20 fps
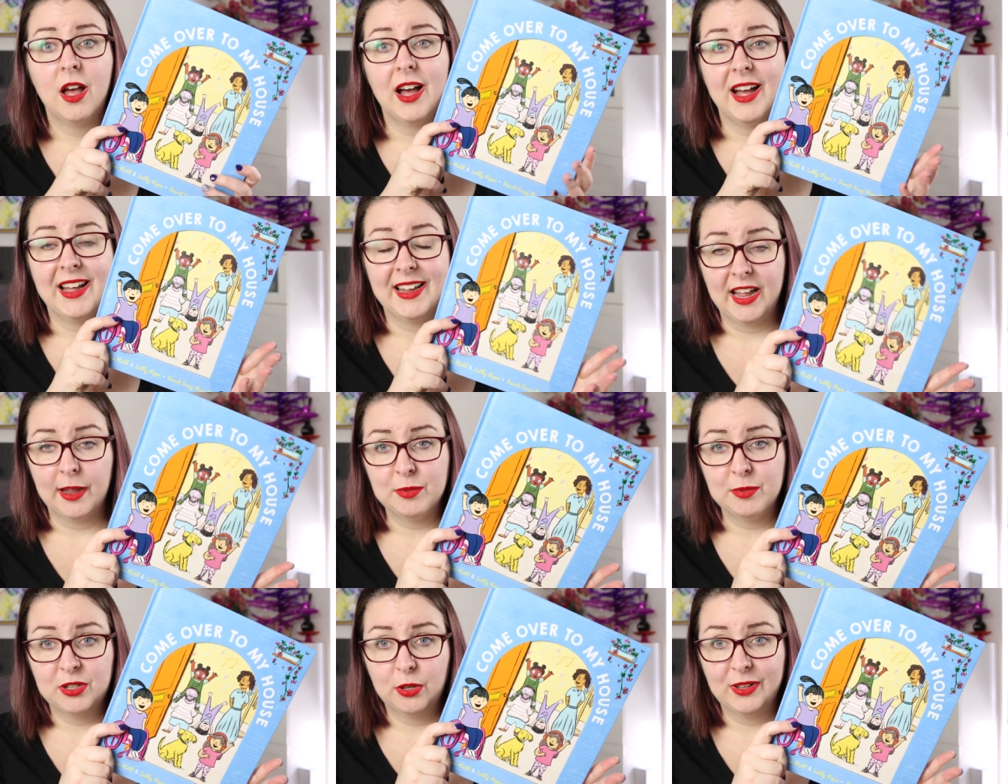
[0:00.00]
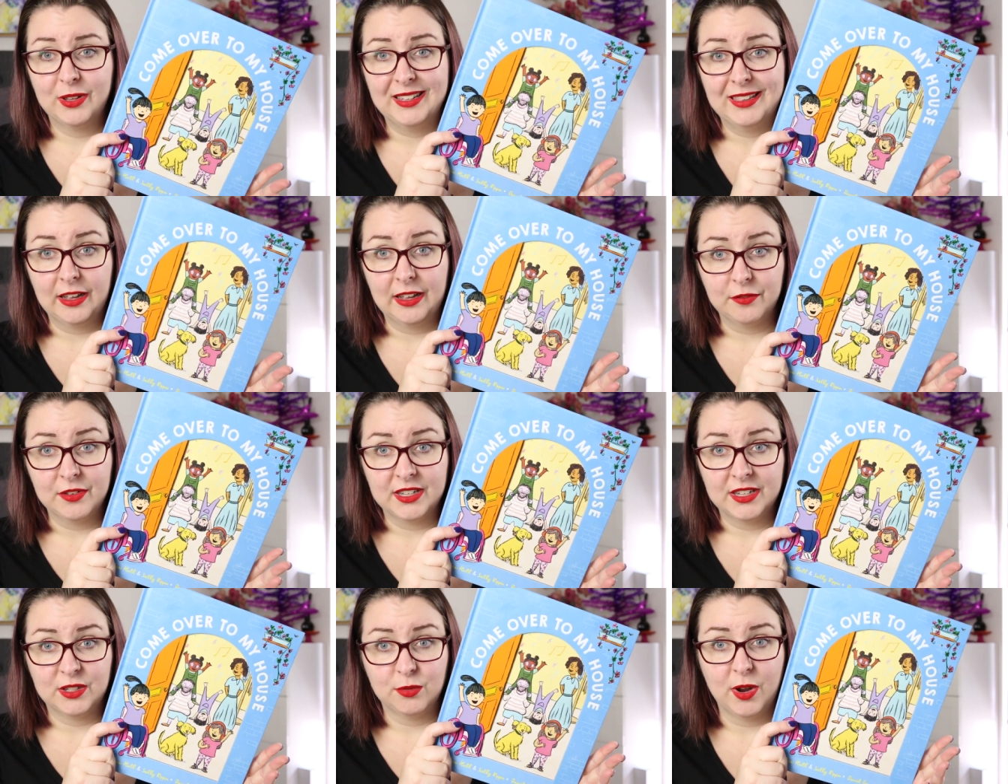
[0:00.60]
I absolutely
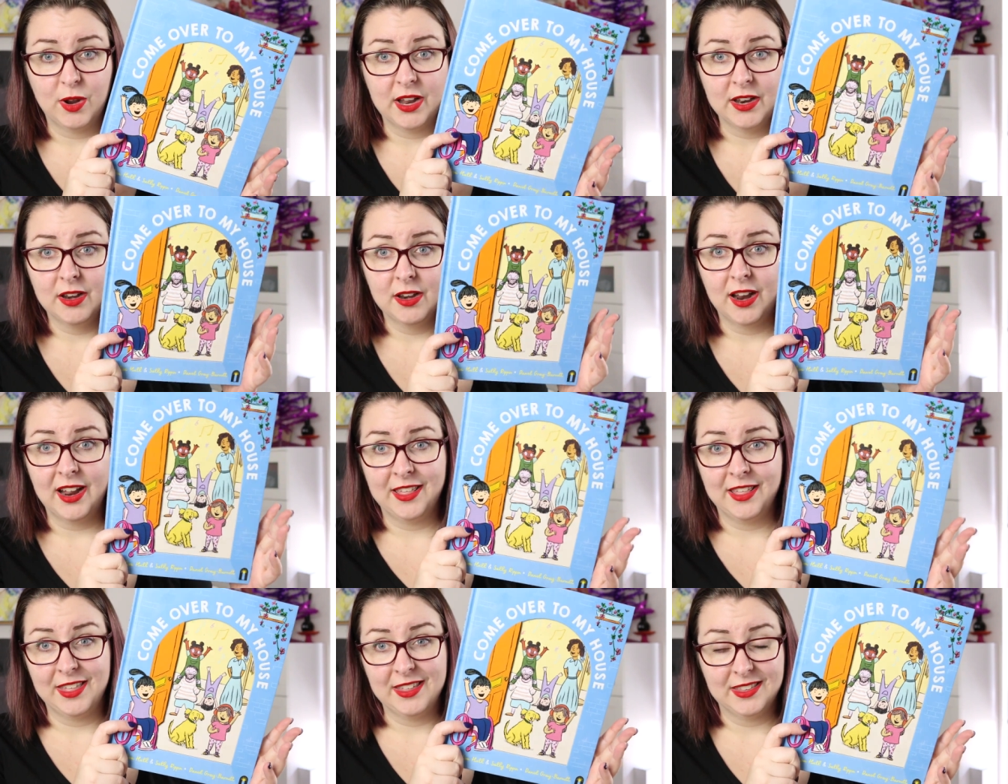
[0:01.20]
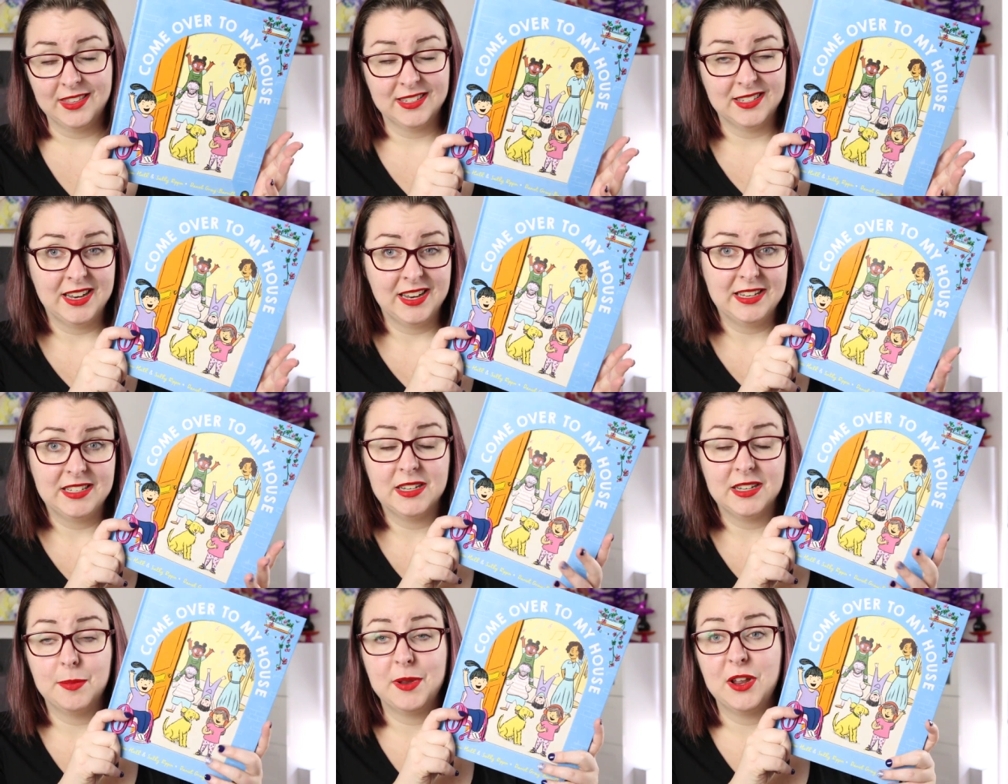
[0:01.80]
love this one. I think this
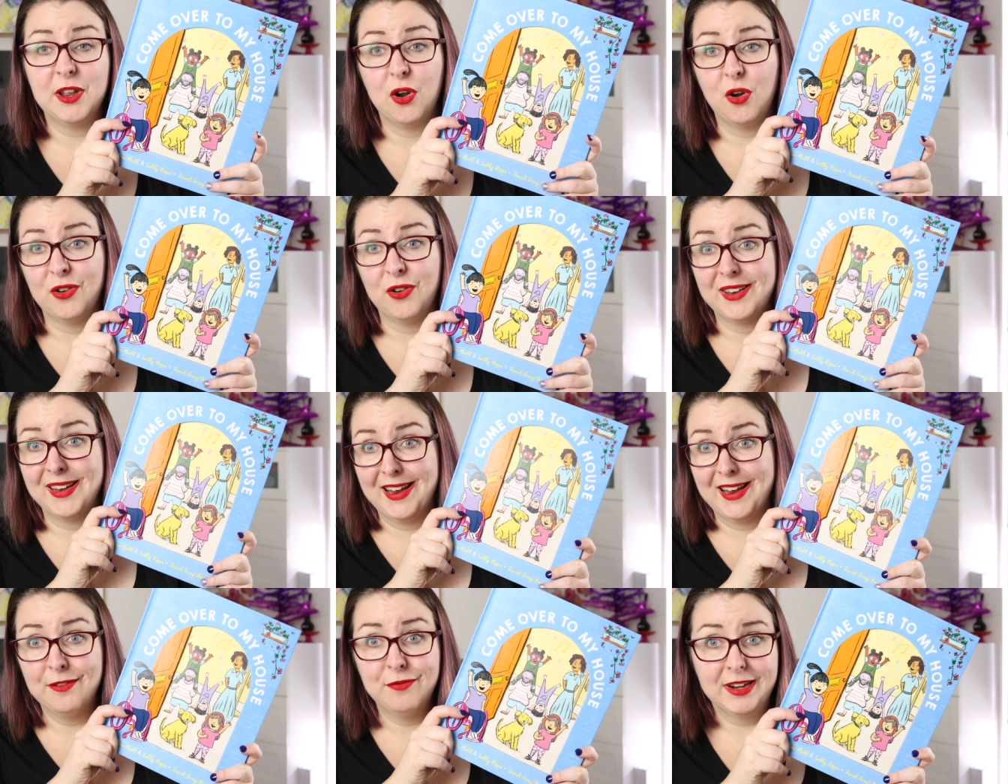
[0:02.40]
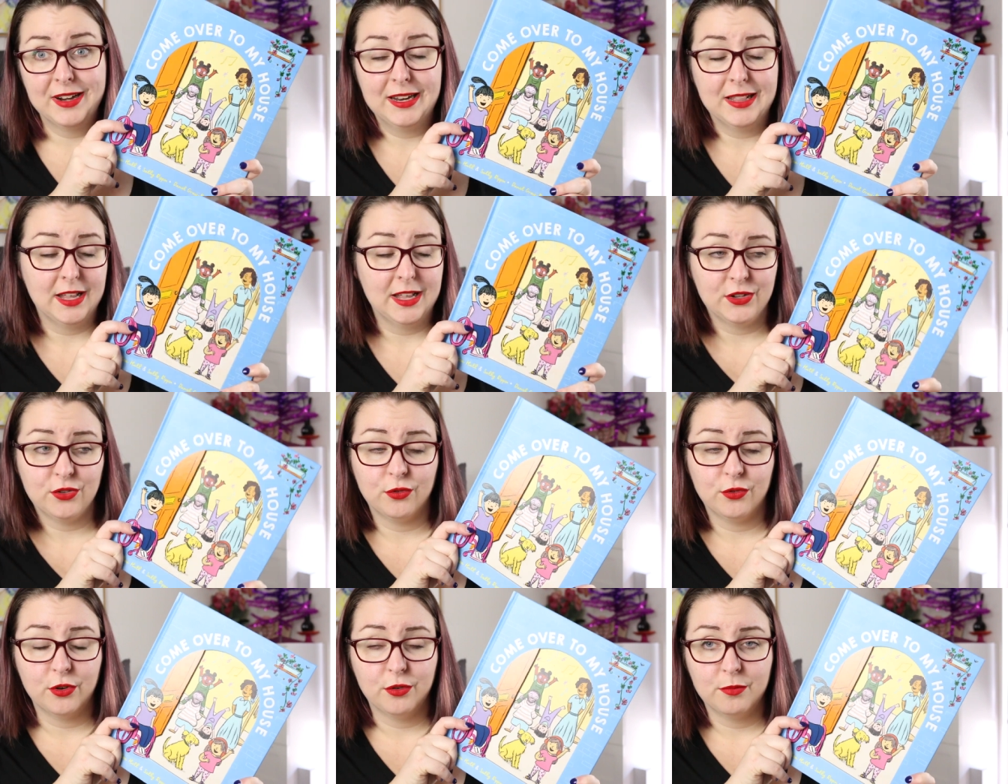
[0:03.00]
needs to be on every
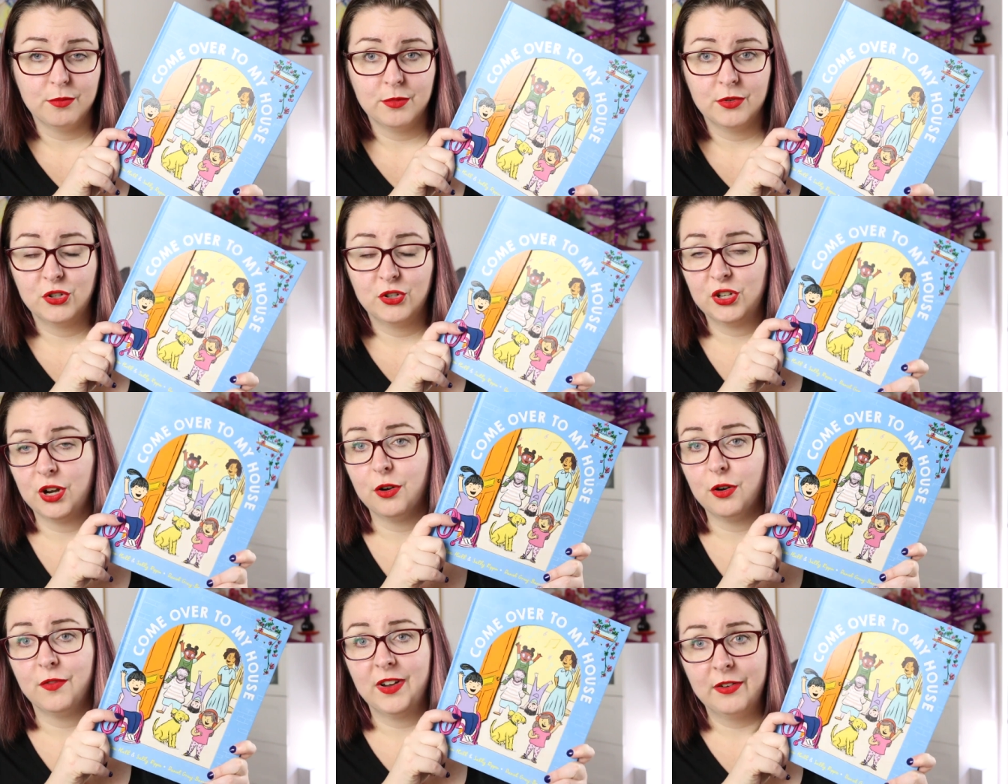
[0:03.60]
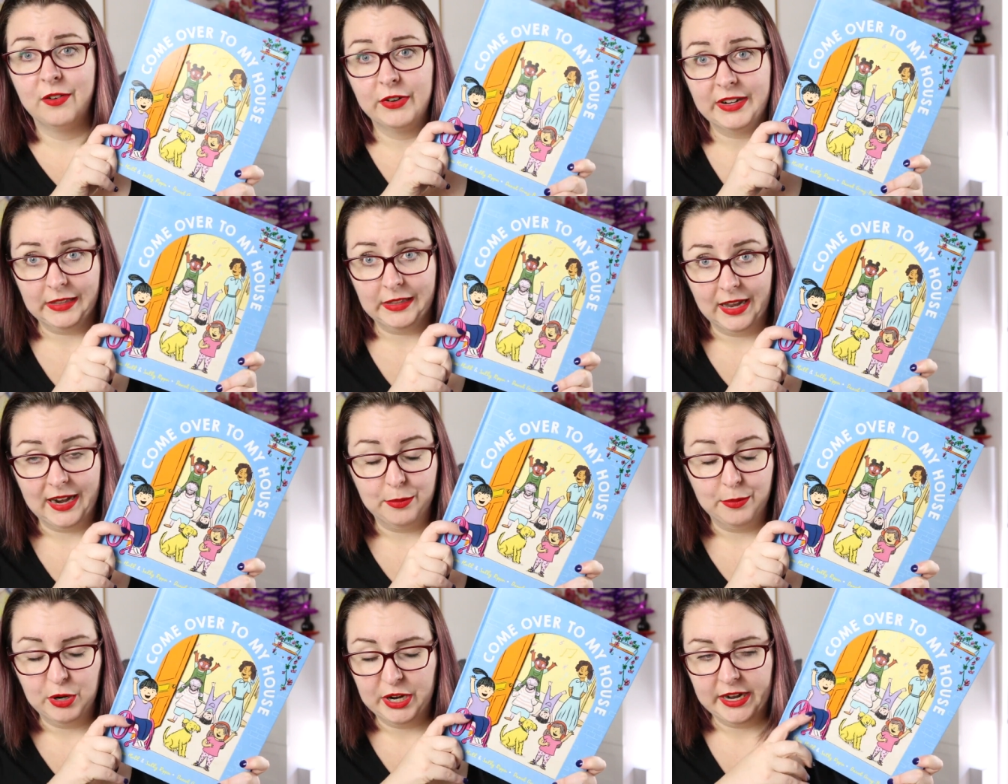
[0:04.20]
classroom shelf, every
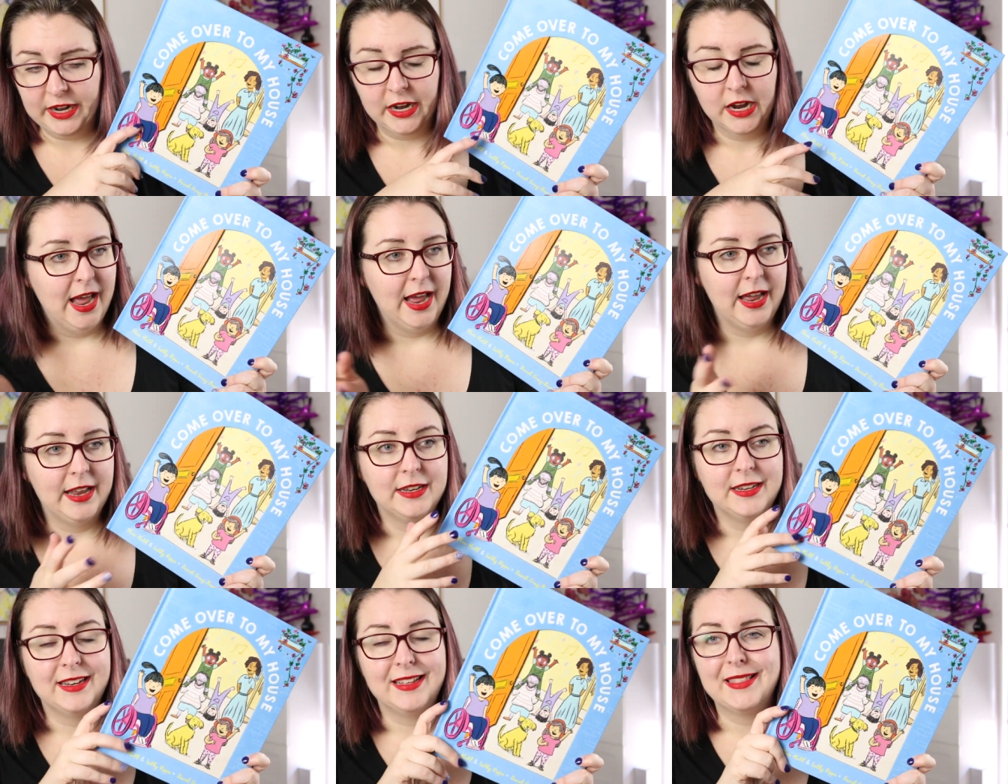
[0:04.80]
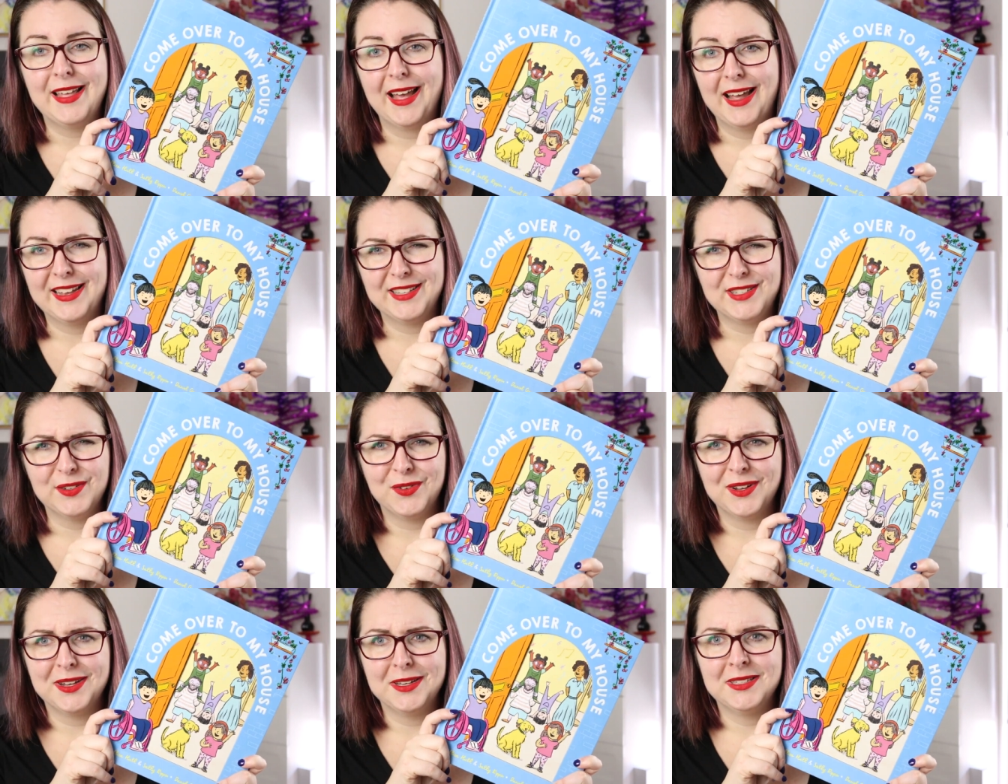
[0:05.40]
library, and in the hands
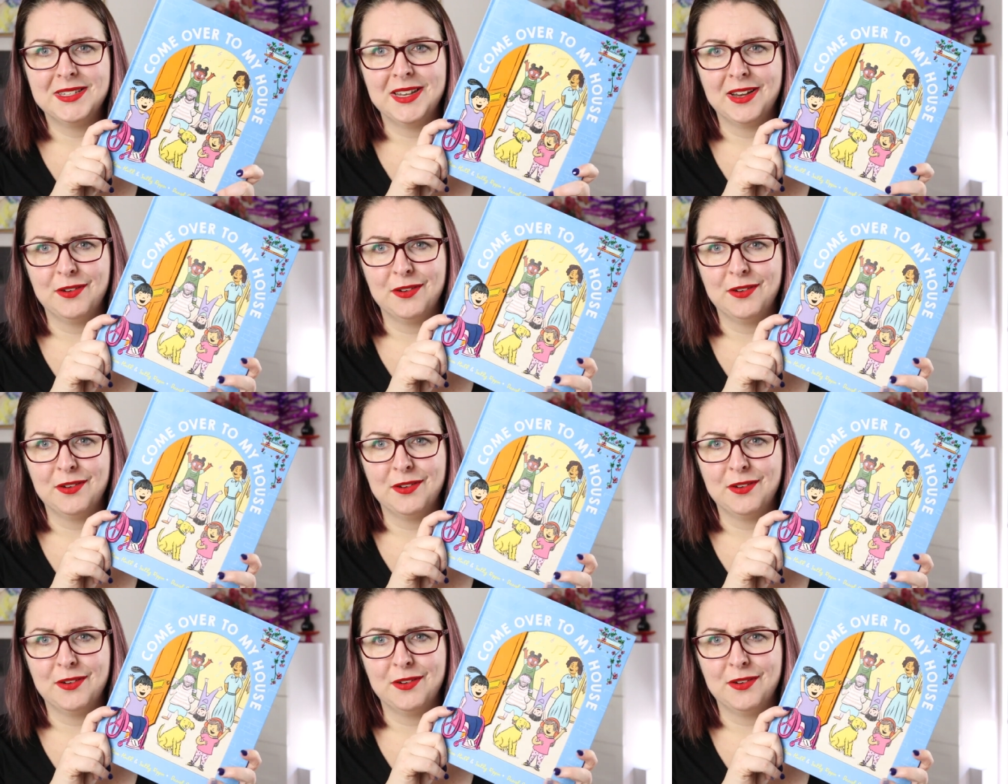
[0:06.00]
of kids